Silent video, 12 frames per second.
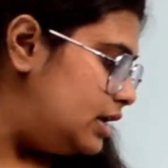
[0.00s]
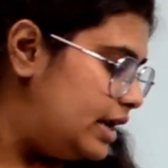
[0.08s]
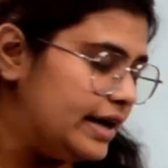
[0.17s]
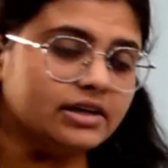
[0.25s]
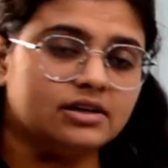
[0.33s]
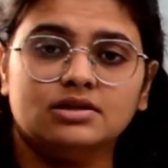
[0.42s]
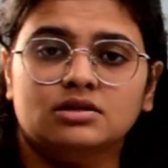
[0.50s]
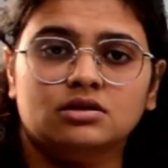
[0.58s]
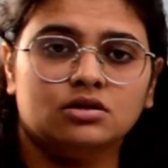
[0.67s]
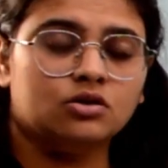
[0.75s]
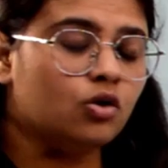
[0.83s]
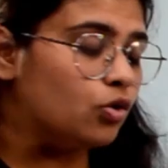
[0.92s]
Letters
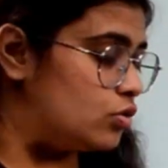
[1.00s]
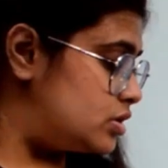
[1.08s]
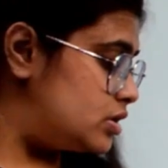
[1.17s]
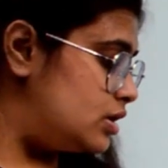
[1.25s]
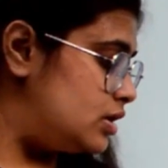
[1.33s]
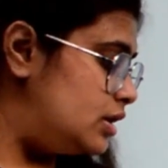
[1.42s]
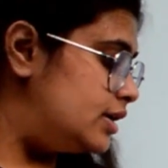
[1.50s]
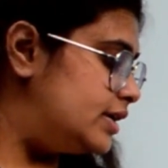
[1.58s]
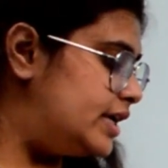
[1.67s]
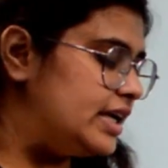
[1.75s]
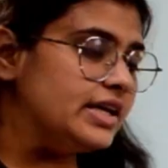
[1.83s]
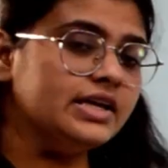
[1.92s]
code:
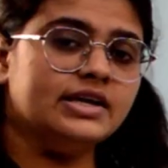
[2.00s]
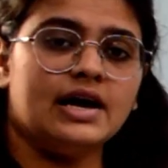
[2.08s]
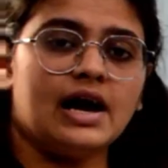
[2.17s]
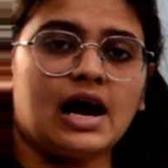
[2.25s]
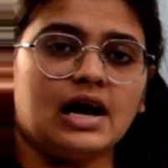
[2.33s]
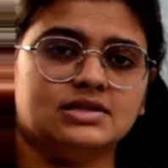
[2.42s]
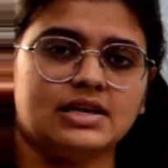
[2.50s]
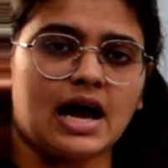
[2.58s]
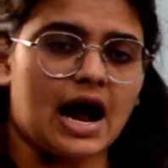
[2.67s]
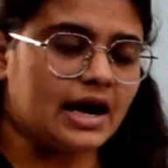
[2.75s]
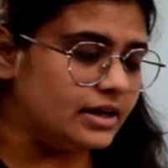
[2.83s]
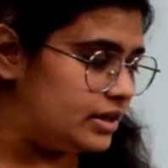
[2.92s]
T as @,
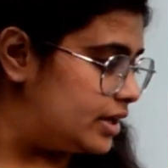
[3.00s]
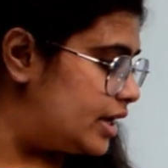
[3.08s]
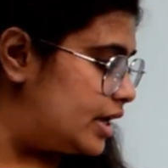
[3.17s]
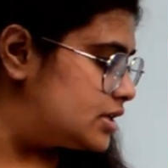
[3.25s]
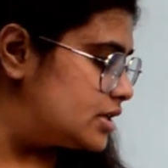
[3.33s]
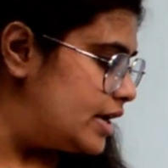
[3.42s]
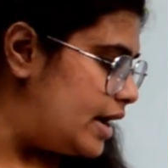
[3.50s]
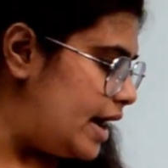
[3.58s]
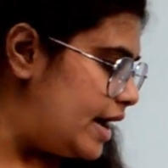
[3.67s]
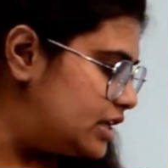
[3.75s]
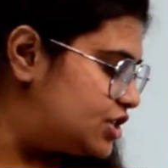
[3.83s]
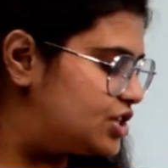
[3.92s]

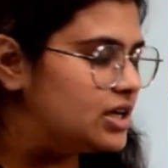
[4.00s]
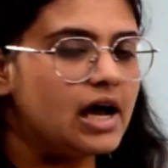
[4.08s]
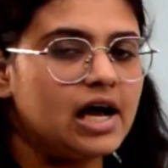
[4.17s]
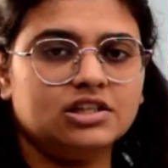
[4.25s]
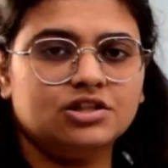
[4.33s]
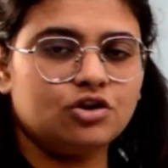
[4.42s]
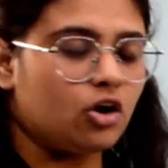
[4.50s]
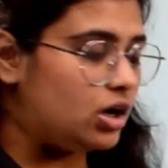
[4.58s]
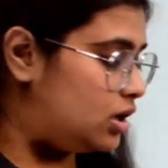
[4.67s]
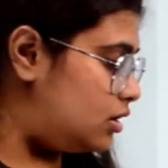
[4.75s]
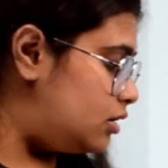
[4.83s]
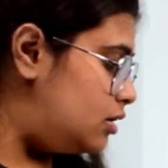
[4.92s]
H as
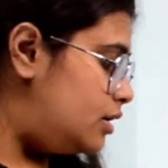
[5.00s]
$,